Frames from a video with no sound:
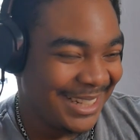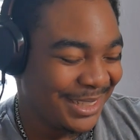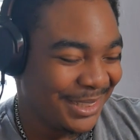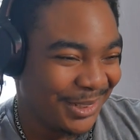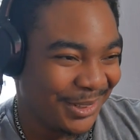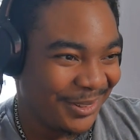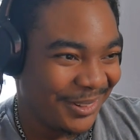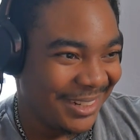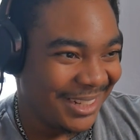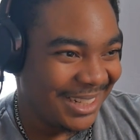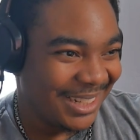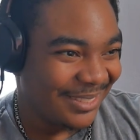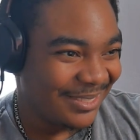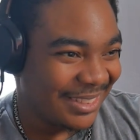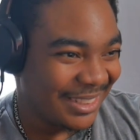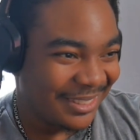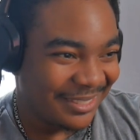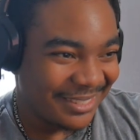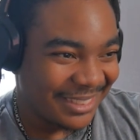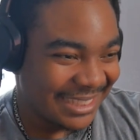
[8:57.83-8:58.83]
ain't no way I'm
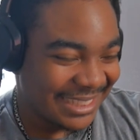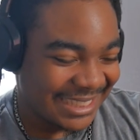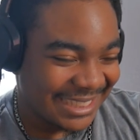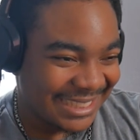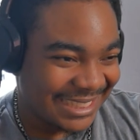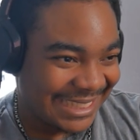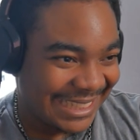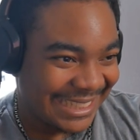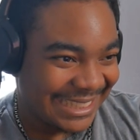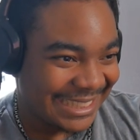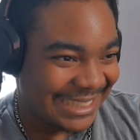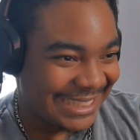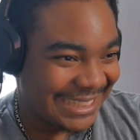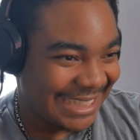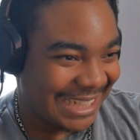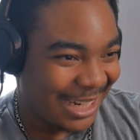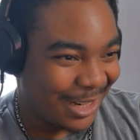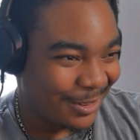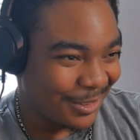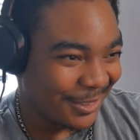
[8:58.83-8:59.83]
literally just taking a
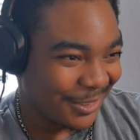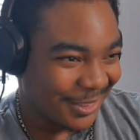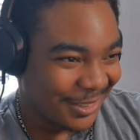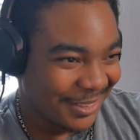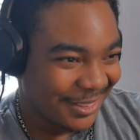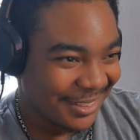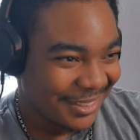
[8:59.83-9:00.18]
shower.